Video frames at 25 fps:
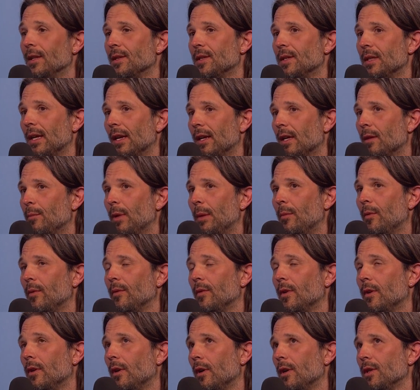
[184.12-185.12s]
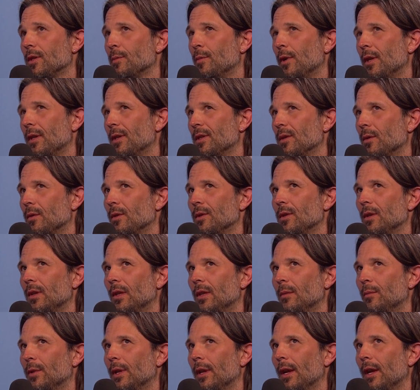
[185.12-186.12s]
it's like a member of the cast, but it's also a
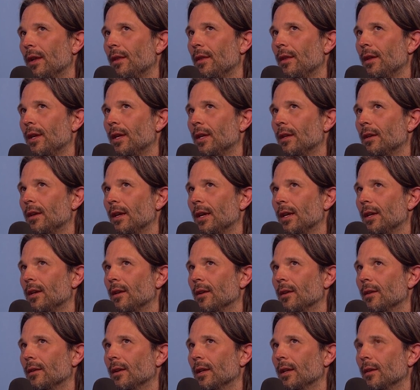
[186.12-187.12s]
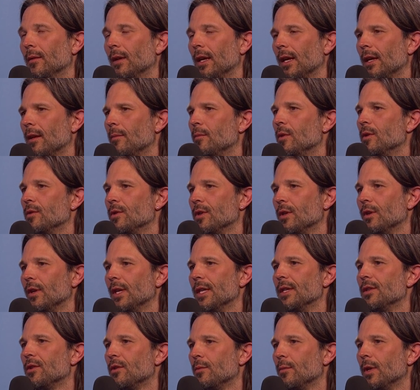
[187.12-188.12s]
little bit, I think, like a little like a musical
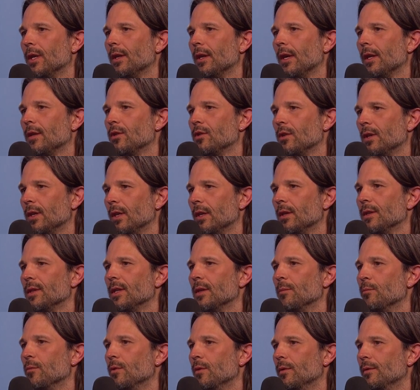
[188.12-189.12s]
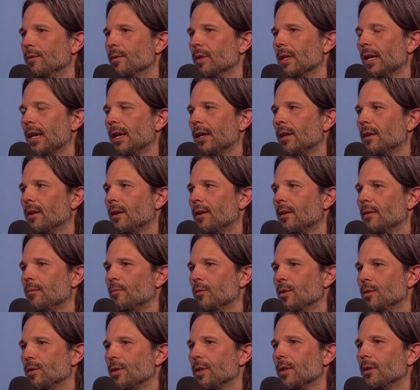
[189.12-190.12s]
instrument actually, because it moves like
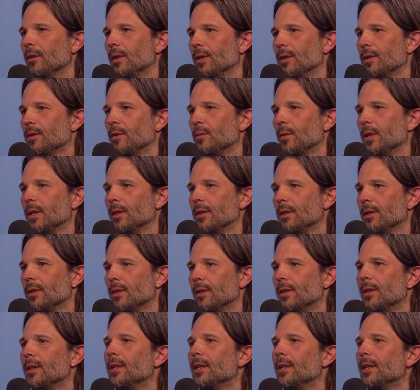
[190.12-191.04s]
musical instruments. Yeah,